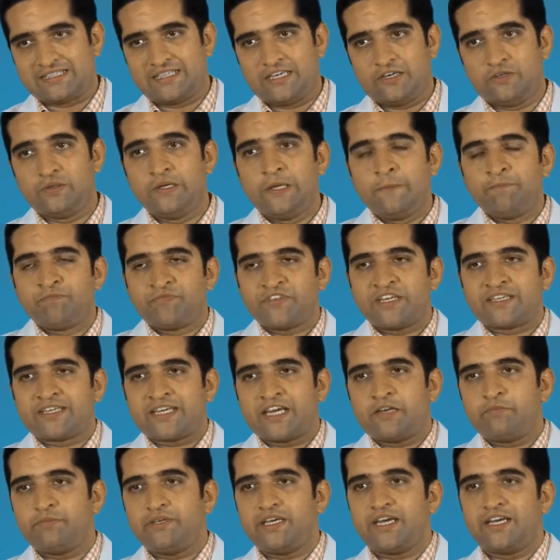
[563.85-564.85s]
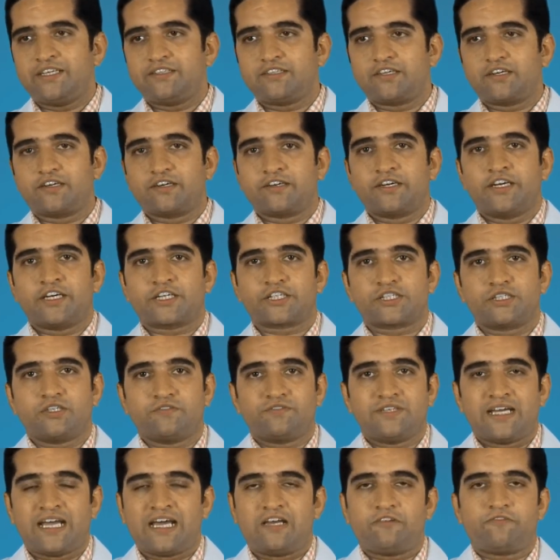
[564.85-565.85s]
Now it can be either a reduction of
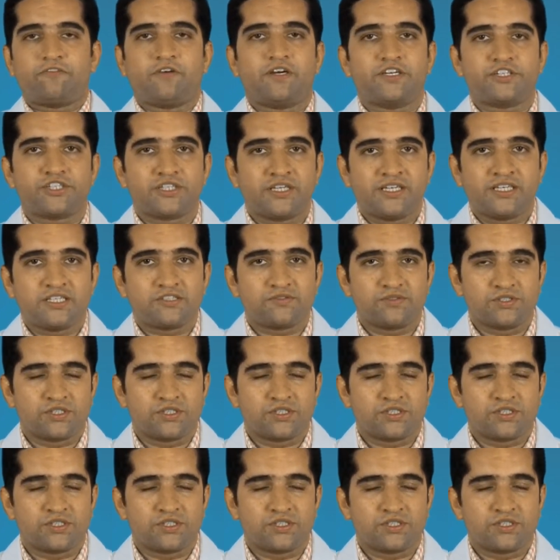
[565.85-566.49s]
the alpha chains,